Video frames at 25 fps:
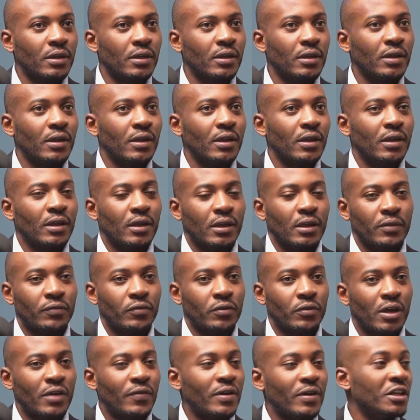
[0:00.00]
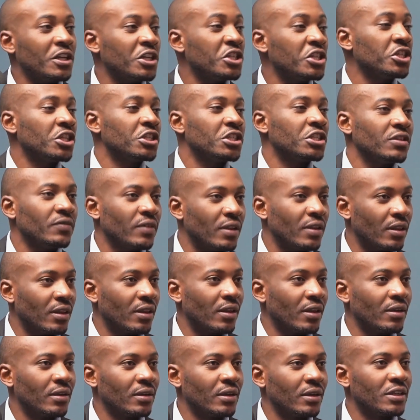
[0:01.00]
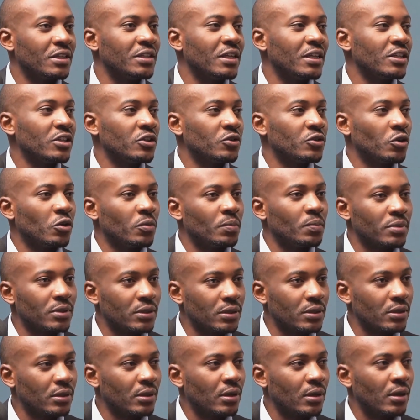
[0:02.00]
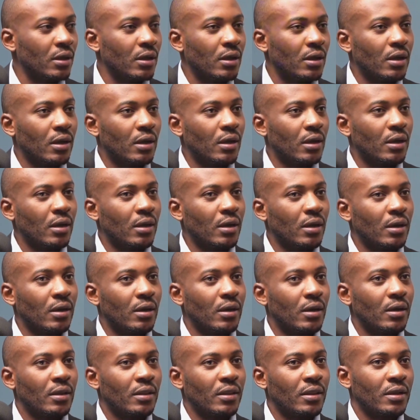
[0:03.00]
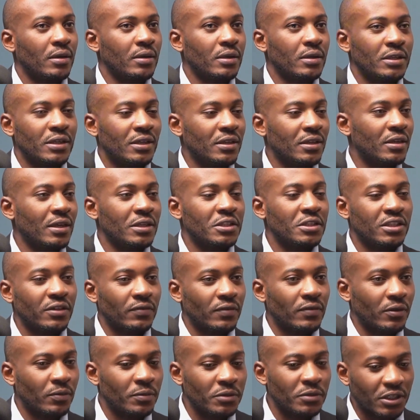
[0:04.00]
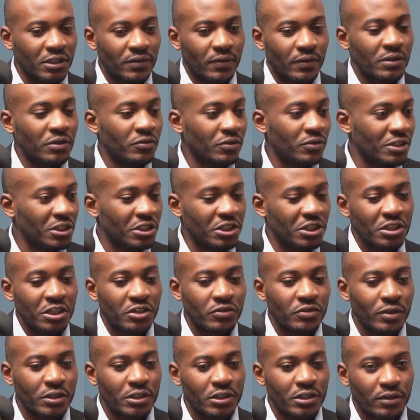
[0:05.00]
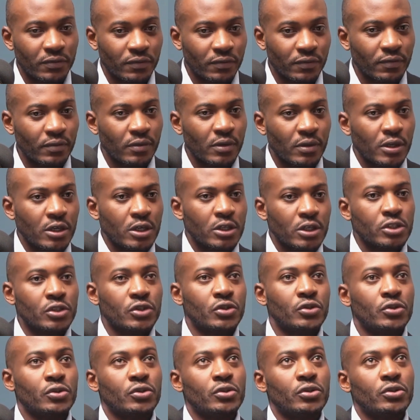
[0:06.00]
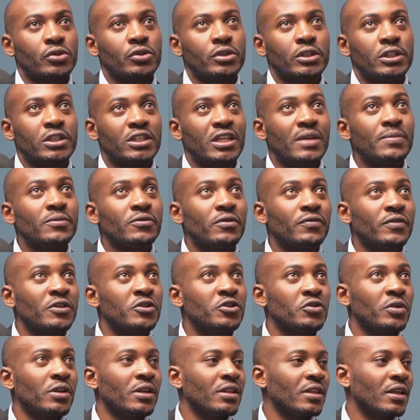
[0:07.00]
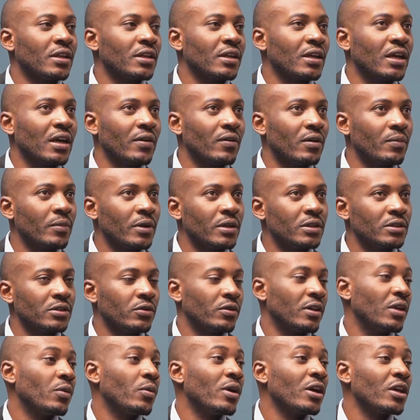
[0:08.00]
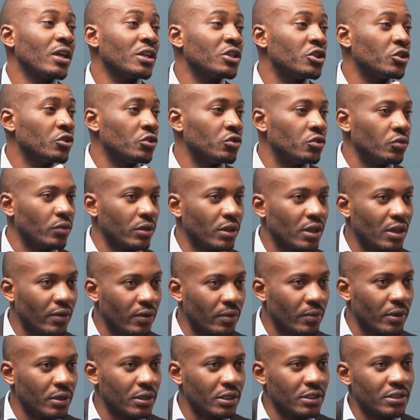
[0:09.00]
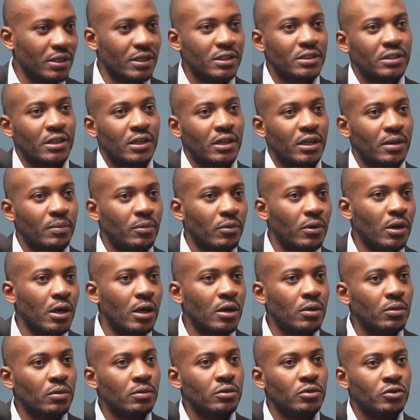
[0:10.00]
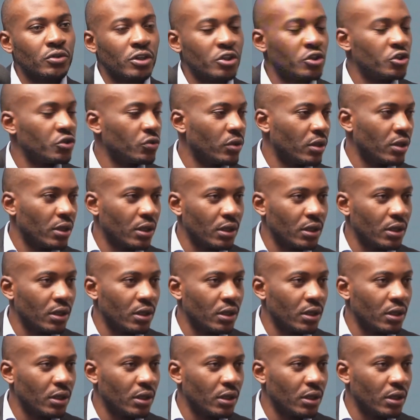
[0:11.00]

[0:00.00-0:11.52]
if you have an initiative and then it just stops, then it doesn't achieve the objective that it was intended to achieve. So in terms of ensuring that governments or the work that you do with government is sustainable, how do you ensure that?